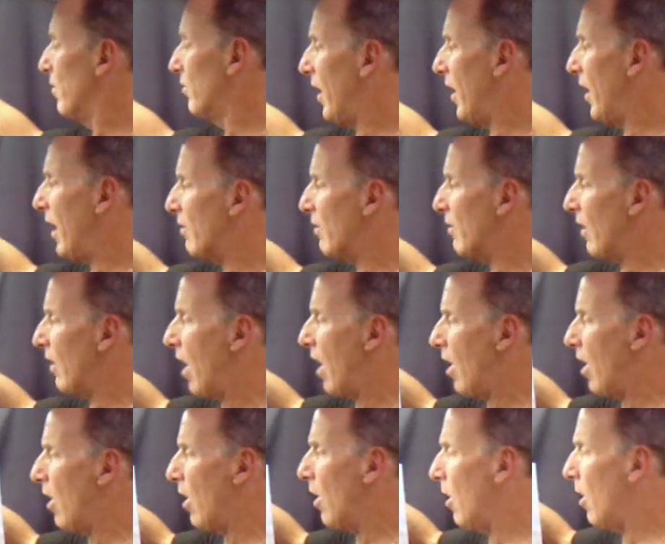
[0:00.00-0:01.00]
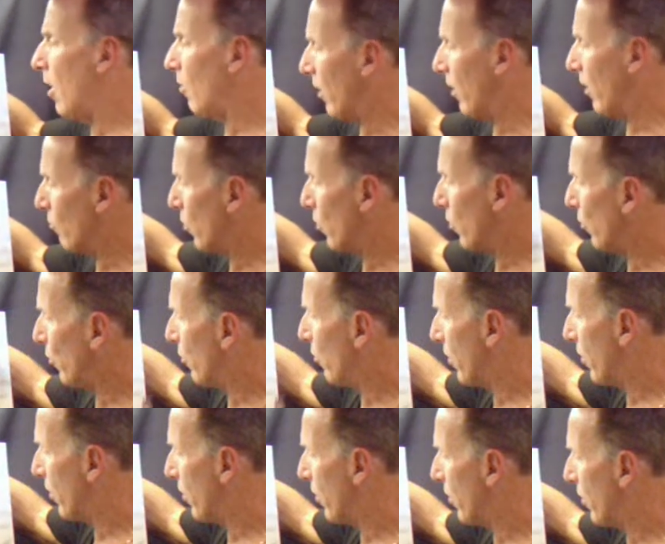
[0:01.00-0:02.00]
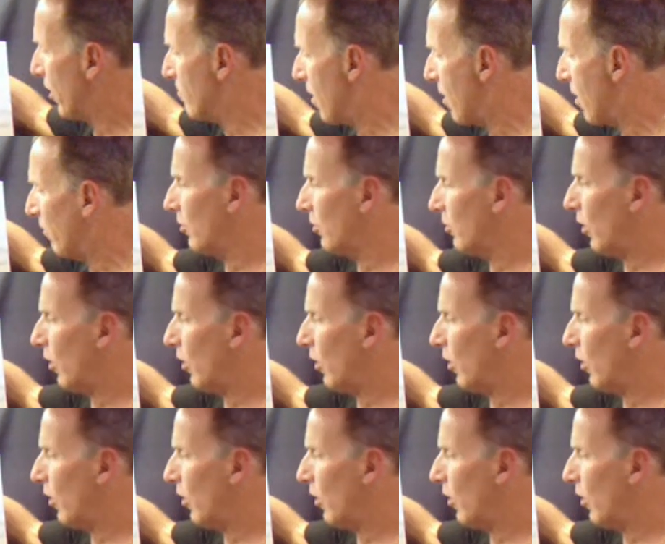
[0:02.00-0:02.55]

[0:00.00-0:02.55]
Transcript: decide how and where we want our mountains.